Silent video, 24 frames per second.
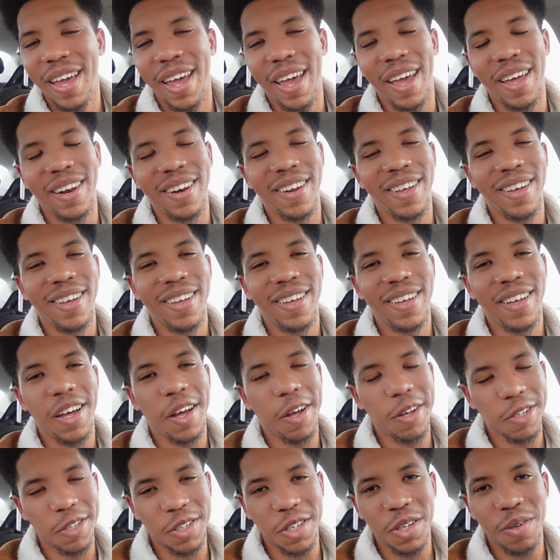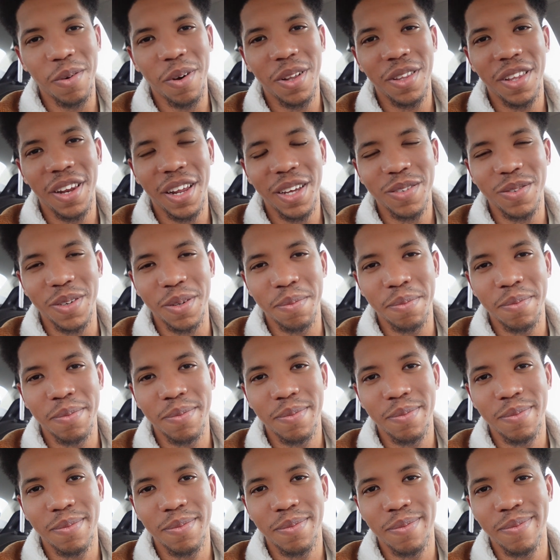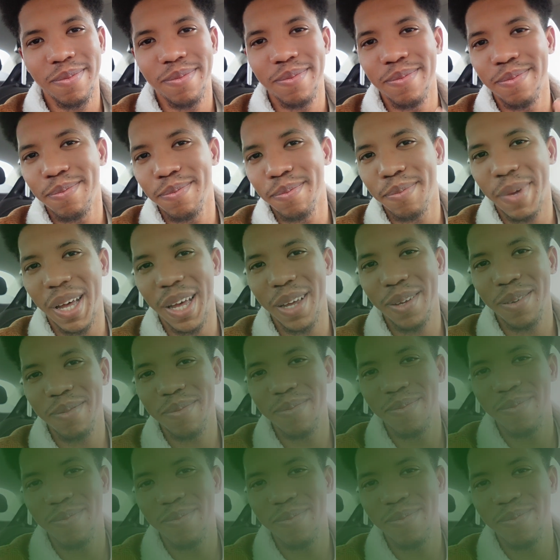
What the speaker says: and I'll see you all in the next one. Bye.